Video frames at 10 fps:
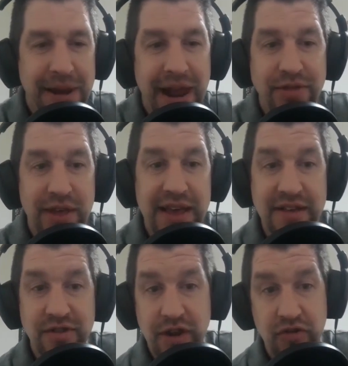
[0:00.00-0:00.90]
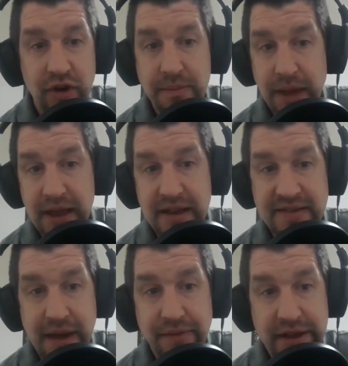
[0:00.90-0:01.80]
But I think he's going to try and make it
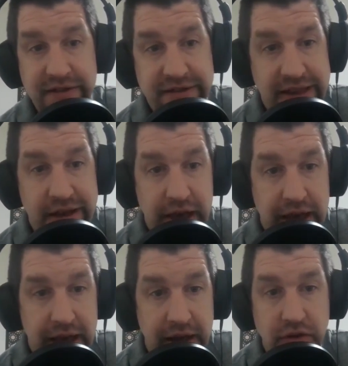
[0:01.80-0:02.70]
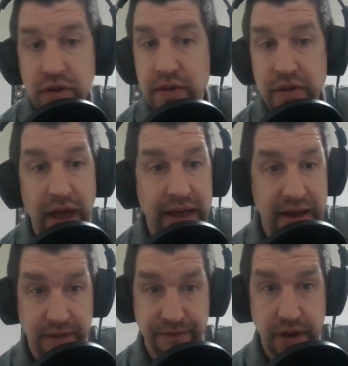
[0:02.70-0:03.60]
as heavy as he can, like
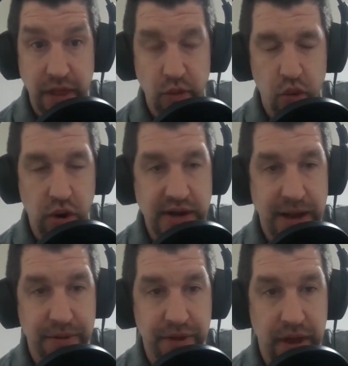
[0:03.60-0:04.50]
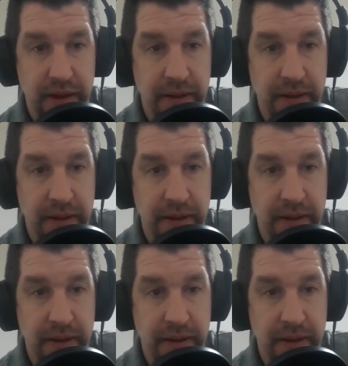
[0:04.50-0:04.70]
an Infinity War type of thing.